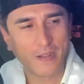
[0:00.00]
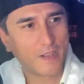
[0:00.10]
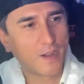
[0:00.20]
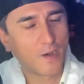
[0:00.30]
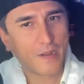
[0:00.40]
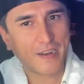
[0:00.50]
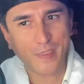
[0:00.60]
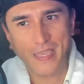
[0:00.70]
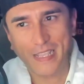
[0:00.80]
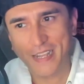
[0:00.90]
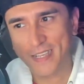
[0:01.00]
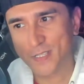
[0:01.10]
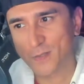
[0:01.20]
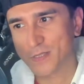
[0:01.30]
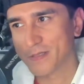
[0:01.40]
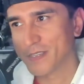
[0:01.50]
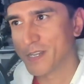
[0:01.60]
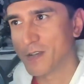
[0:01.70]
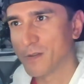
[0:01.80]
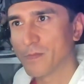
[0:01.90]
And I think next,
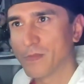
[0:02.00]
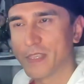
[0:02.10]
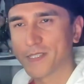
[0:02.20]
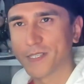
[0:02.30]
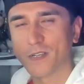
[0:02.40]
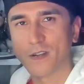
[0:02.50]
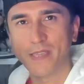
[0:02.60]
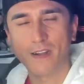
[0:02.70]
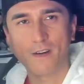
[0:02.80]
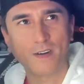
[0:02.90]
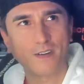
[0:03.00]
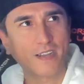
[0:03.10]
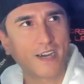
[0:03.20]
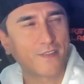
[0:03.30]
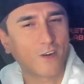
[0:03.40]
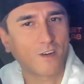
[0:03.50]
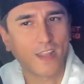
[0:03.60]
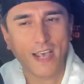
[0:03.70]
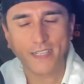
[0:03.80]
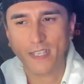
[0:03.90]
this is gonna be our last